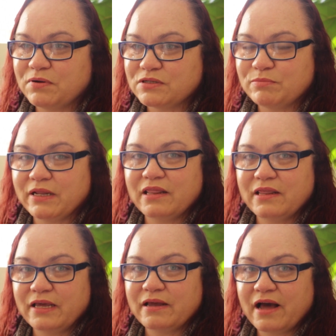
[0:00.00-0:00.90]
Possibly
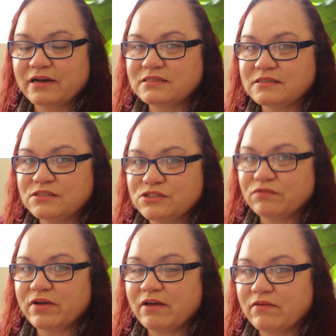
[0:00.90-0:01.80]
the hardest
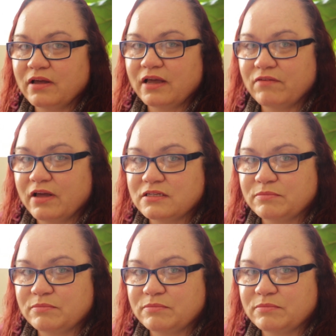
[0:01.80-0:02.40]
decision I've ever